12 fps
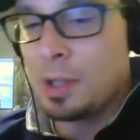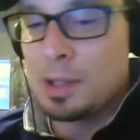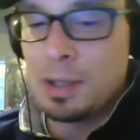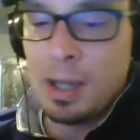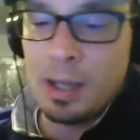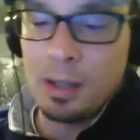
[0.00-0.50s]

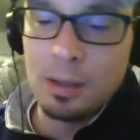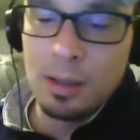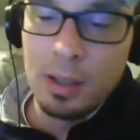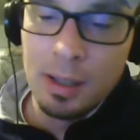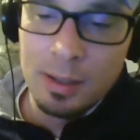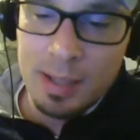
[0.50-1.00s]
He's not
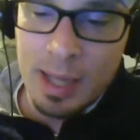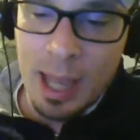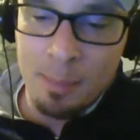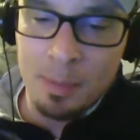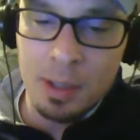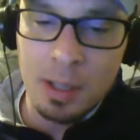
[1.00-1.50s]

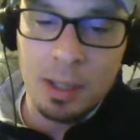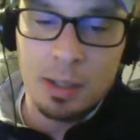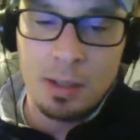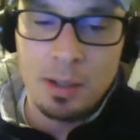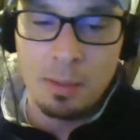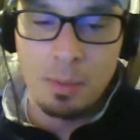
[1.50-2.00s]
tapping
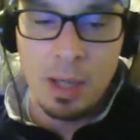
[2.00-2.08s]
into some